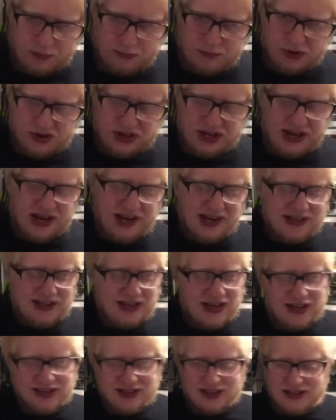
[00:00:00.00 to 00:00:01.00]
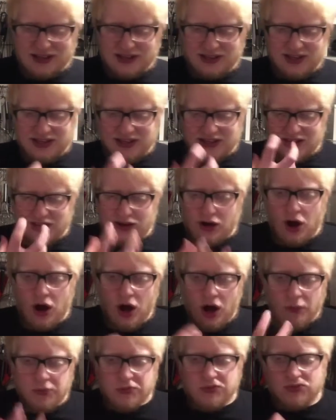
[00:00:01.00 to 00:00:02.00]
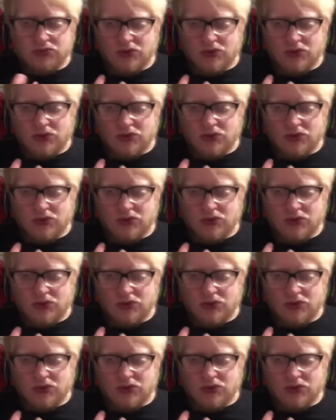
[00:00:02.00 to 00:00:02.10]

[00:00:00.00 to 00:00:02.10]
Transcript: But yeah, that like the hop